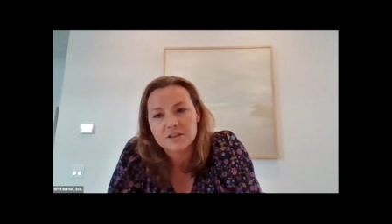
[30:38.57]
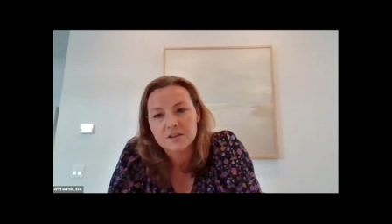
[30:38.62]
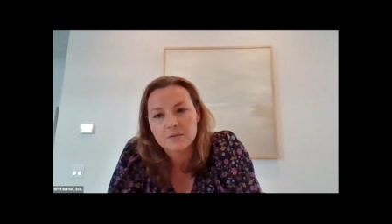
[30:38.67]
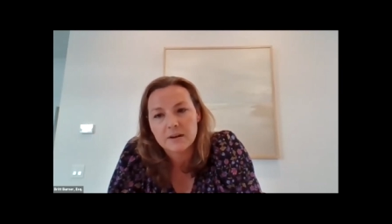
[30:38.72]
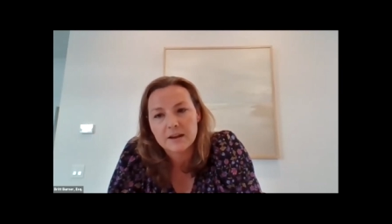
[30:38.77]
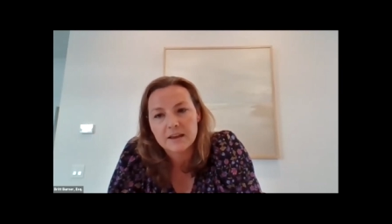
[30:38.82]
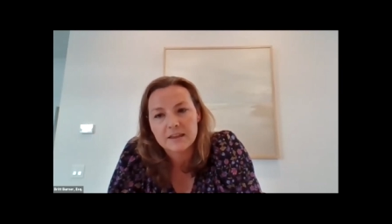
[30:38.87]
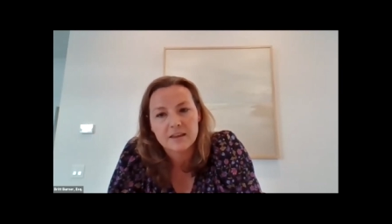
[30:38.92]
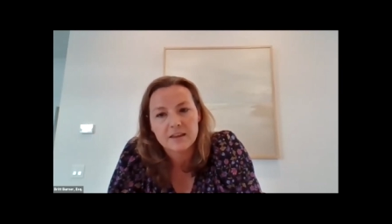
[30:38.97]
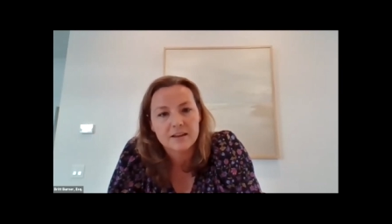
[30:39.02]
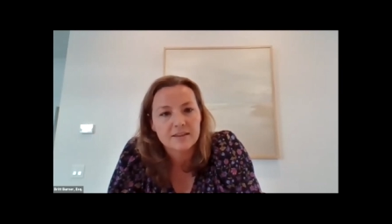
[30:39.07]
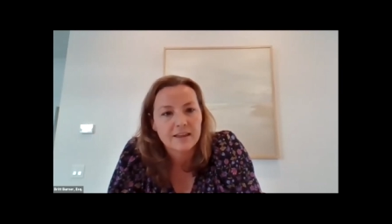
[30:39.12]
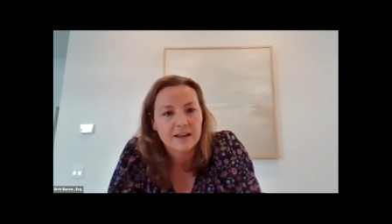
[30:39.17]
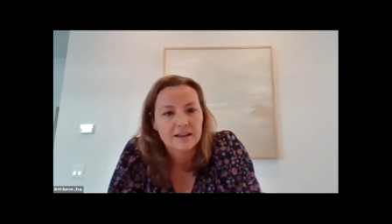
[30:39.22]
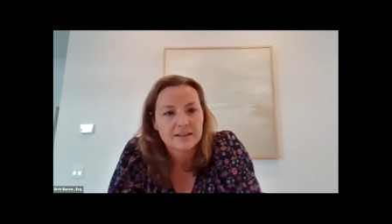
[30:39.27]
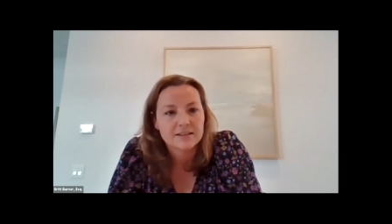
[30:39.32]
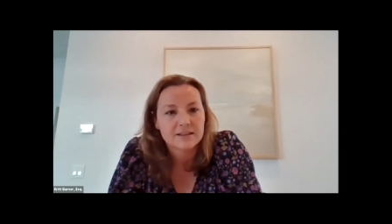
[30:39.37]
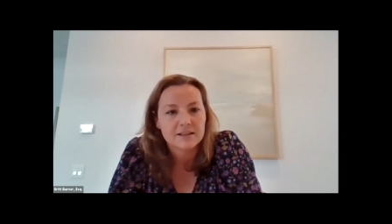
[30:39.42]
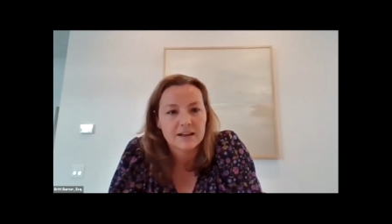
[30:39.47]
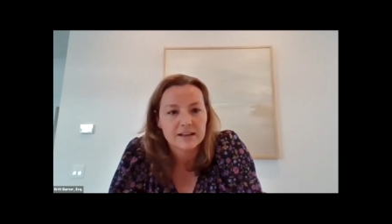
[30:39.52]
So I think
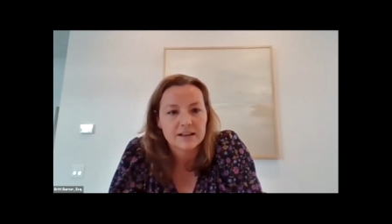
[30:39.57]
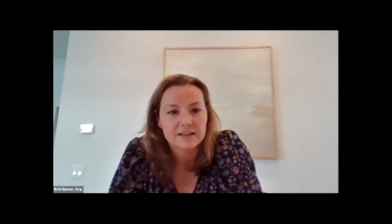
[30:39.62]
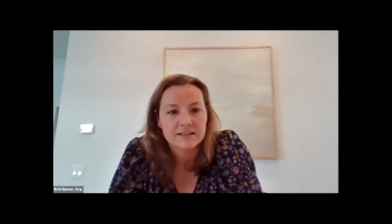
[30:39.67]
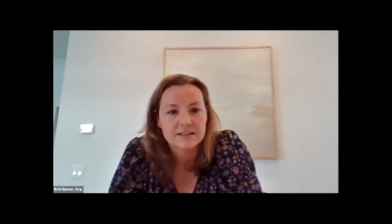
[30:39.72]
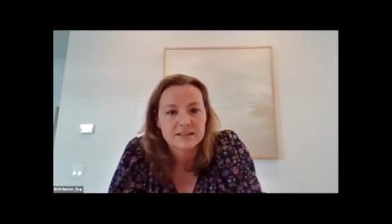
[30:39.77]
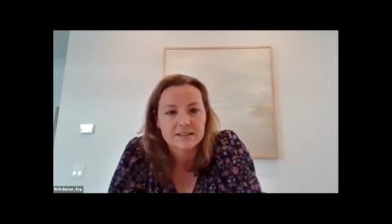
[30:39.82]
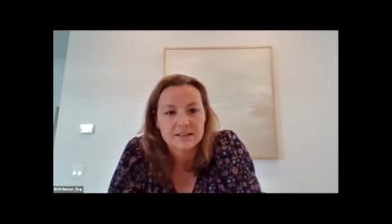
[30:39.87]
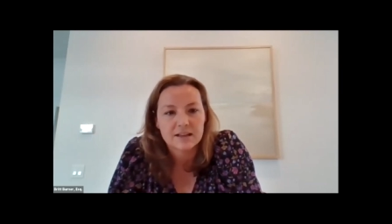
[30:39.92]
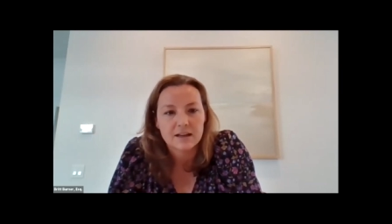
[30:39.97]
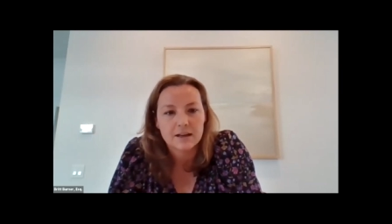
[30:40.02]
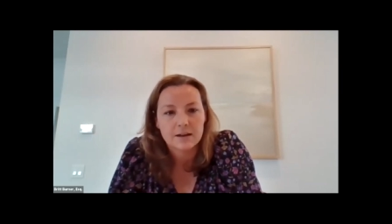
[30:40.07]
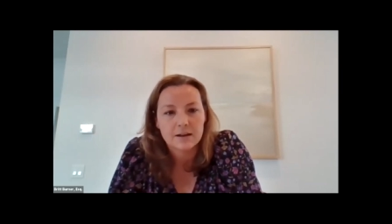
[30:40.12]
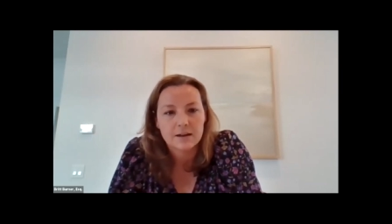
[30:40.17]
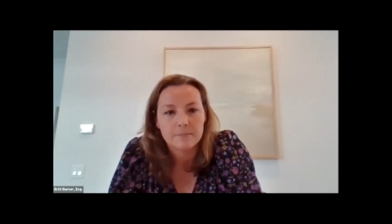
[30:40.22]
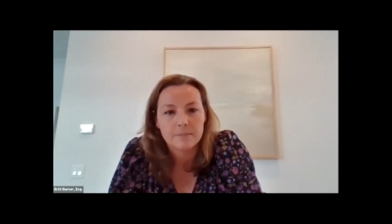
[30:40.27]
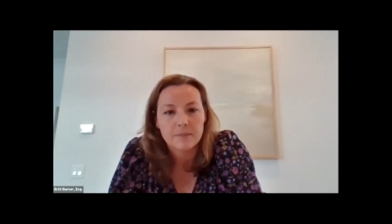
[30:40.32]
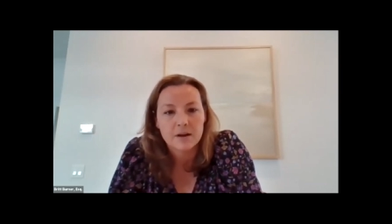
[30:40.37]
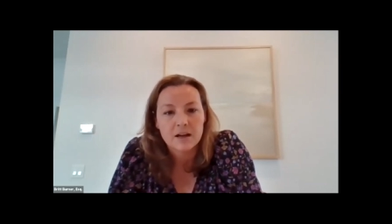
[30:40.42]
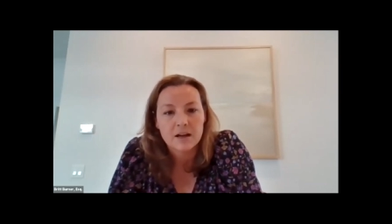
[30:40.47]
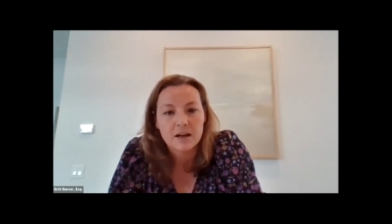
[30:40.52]
that's a nice,
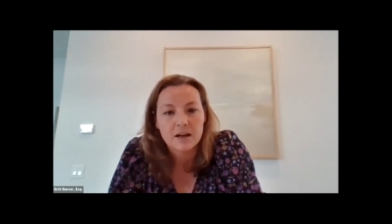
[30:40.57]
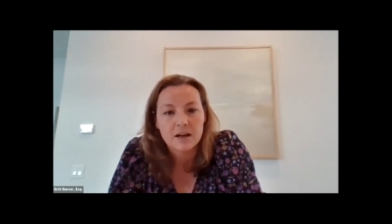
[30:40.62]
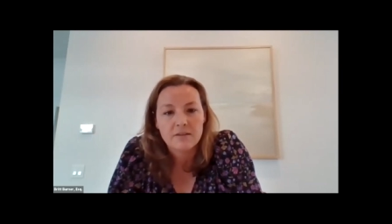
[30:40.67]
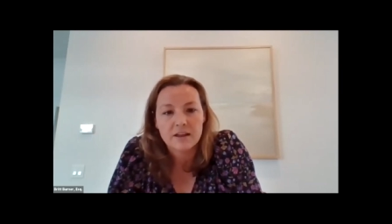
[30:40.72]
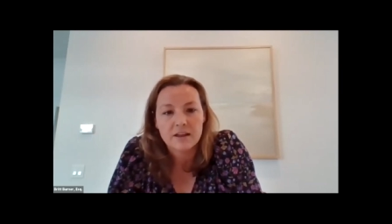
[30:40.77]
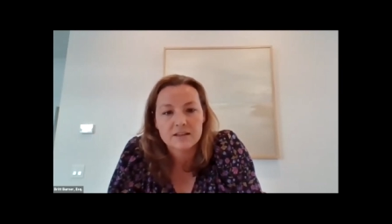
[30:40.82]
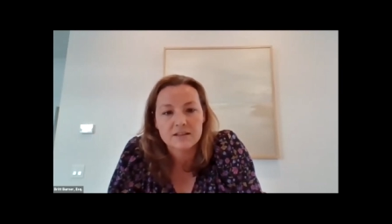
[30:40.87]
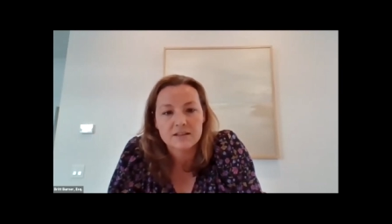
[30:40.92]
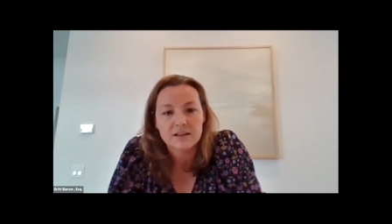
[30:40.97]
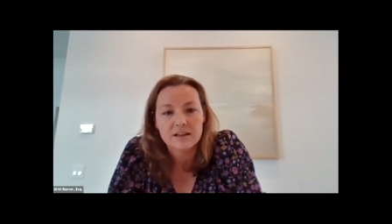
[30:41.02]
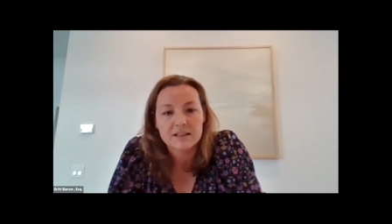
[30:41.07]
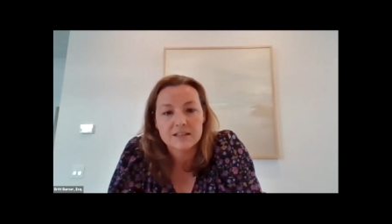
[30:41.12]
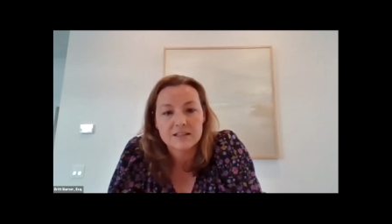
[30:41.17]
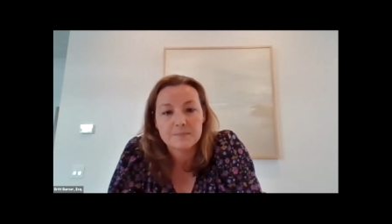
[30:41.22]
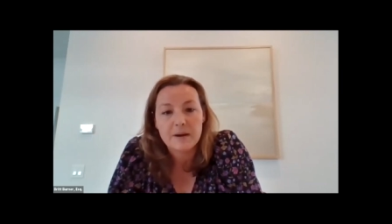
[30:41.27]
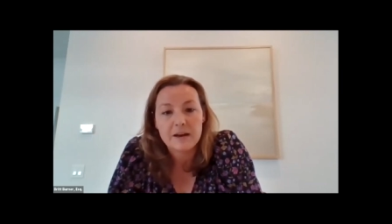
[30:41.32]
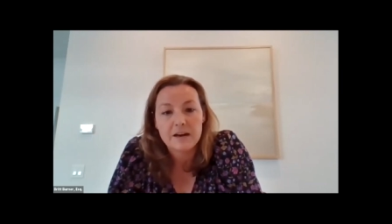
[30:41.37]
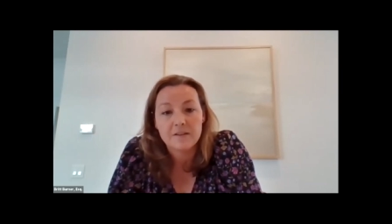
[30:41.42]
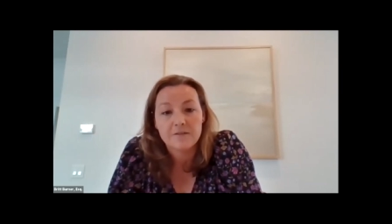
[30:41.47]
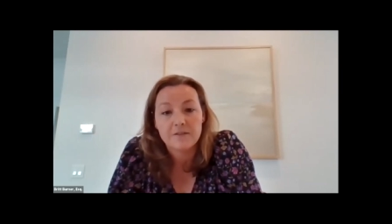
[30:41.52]
um, that's a nice
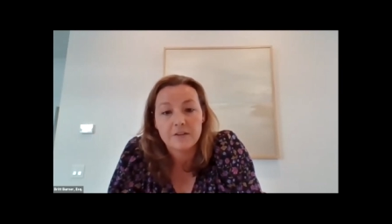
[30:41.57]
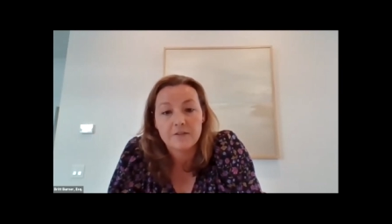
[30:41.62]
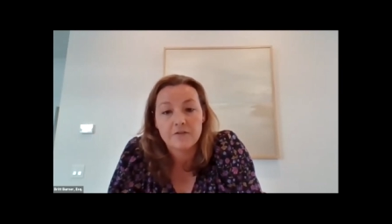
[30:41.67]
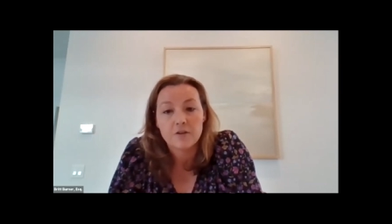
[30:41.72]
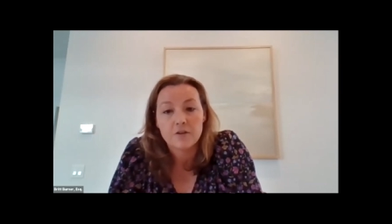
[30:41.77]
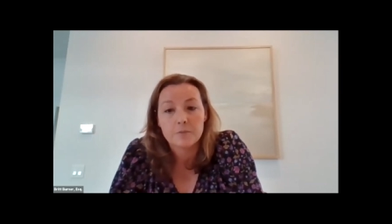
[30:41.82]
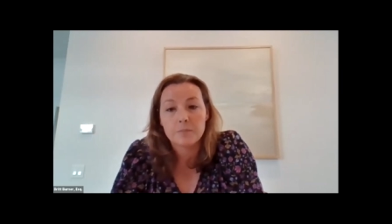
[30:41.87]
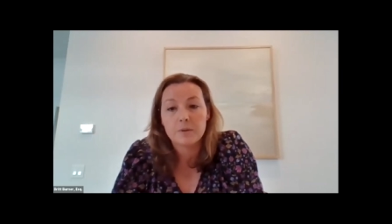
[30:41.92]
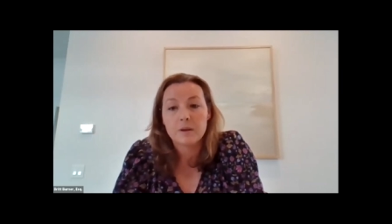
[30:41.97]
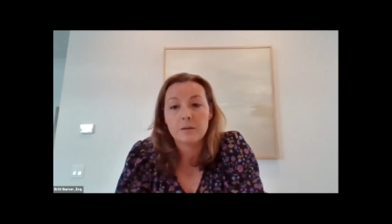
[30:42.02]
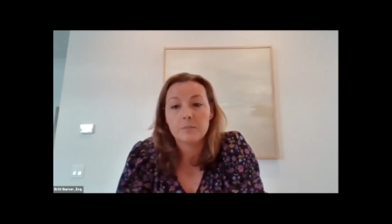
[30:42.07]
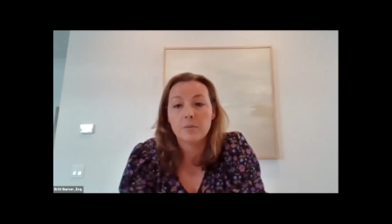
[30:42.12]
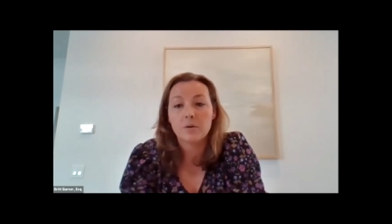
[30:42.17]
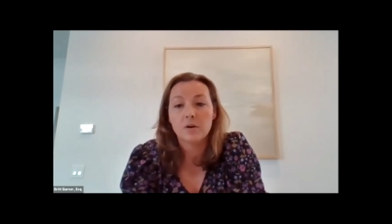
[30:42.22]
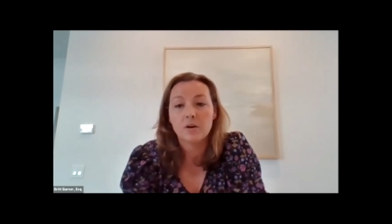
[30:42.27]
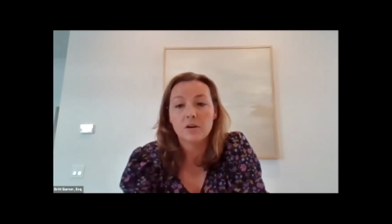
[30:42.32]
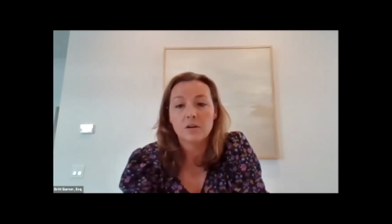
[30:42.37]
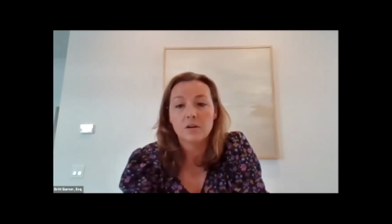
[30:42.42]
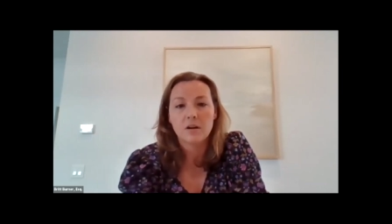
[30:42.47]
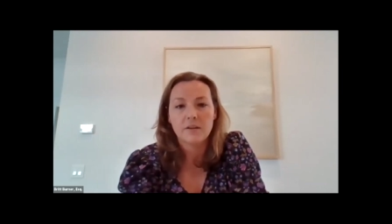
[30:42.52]
benefit for people.